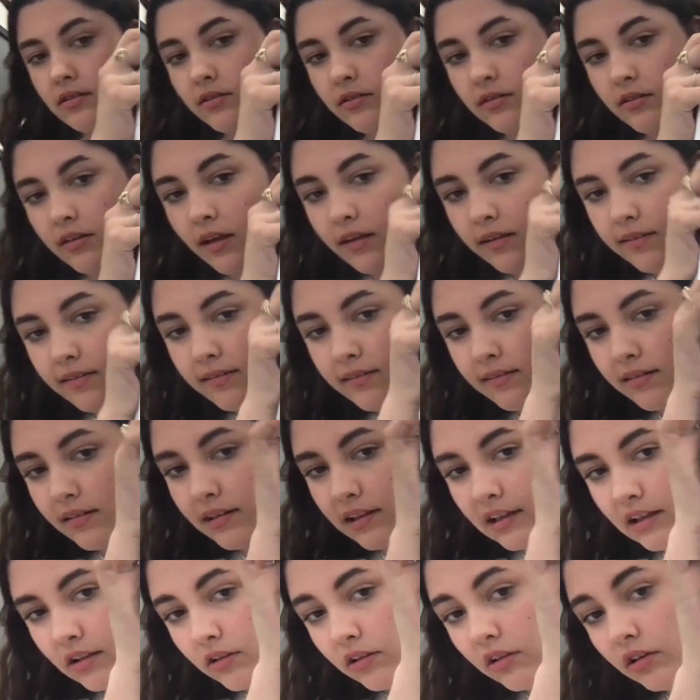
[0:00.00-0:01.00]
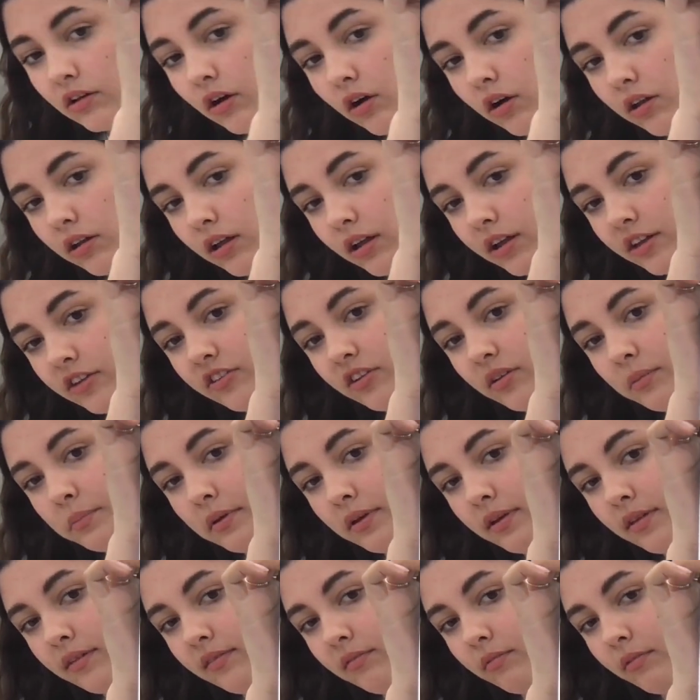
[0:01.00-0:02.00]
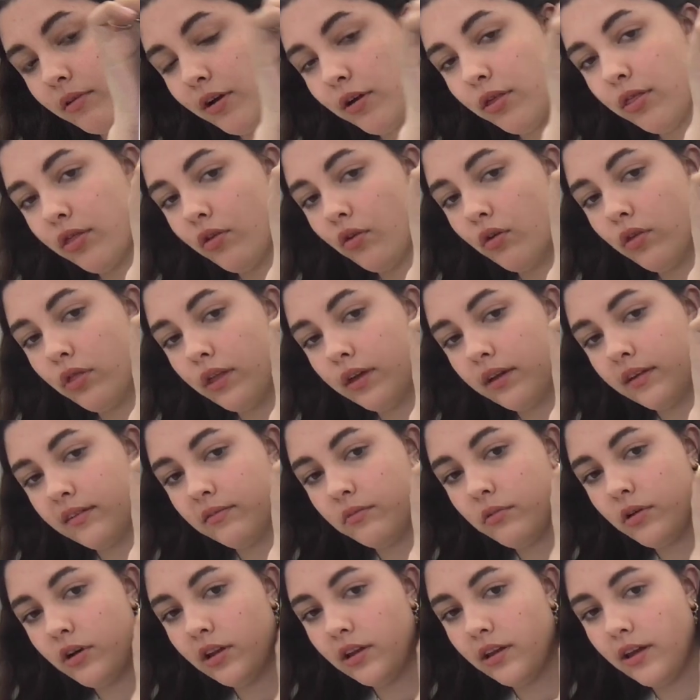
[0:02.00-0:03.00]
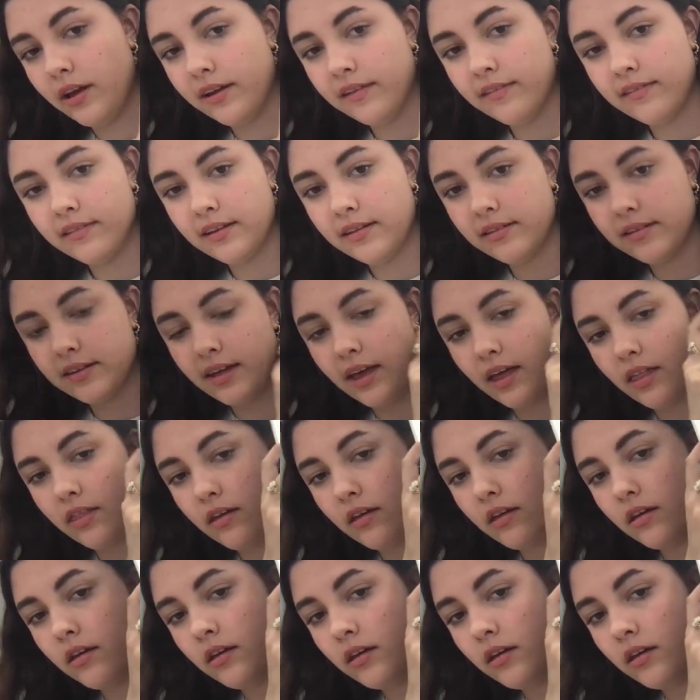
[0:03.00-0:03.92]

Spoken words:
just little collage bits where I thought things worked nicely together.